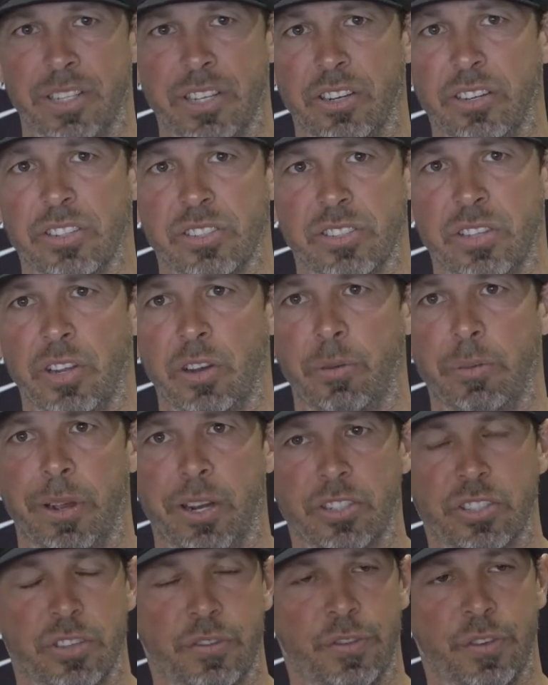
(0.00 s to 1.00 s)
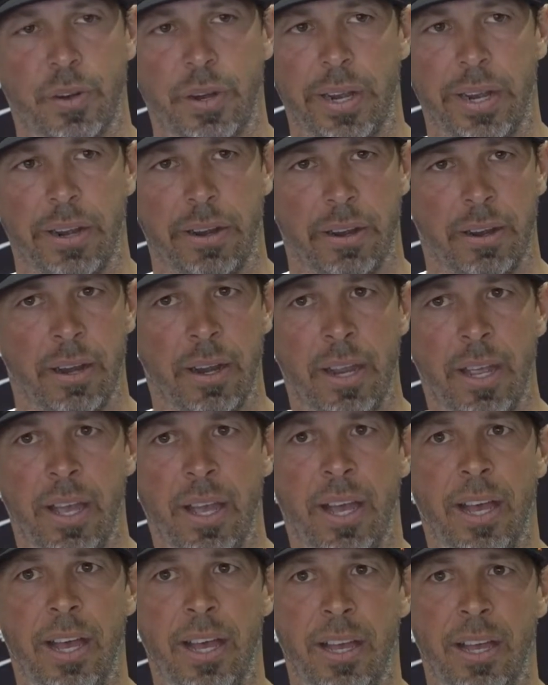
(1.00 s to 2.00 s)
There is no margin for error
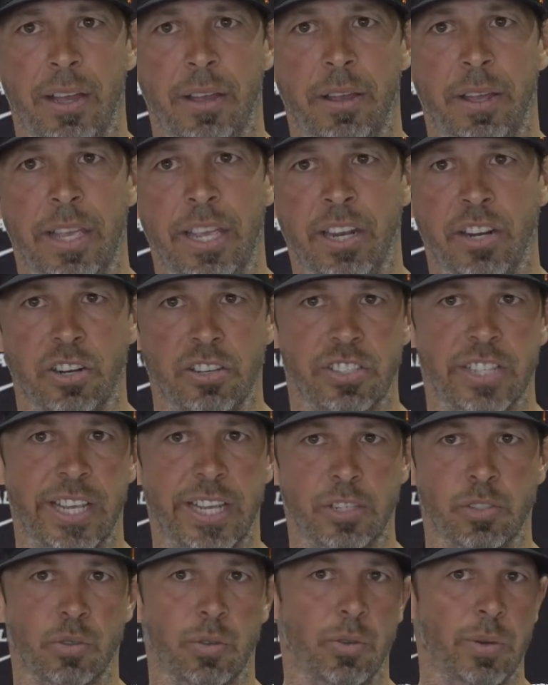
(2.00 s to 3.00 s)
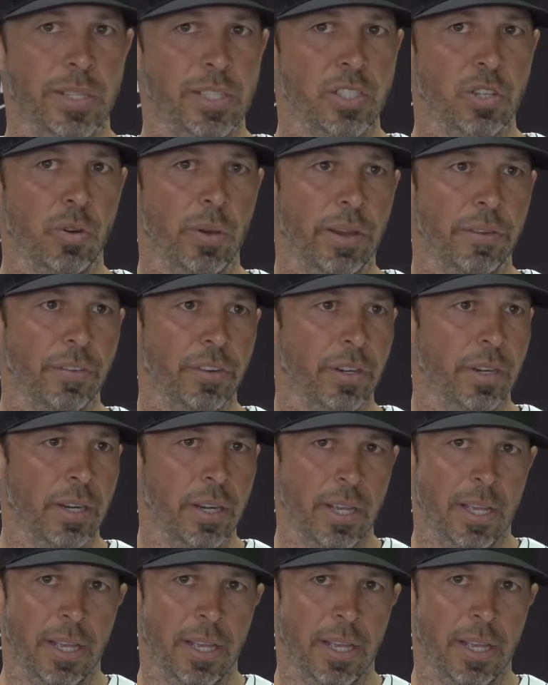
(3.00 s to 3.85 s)
uh, in our schedule whatsoever.